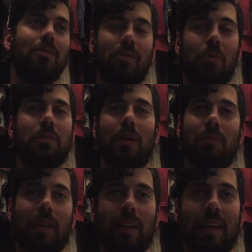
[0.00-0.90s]
throw
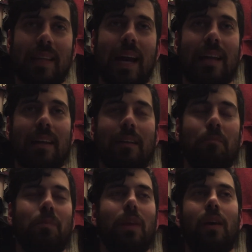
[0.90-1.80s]
something like that in,
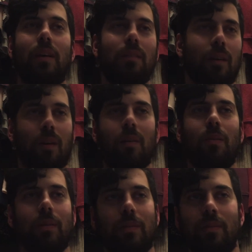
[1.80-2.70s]
like,
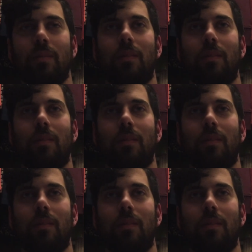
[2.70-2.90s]
oh, it's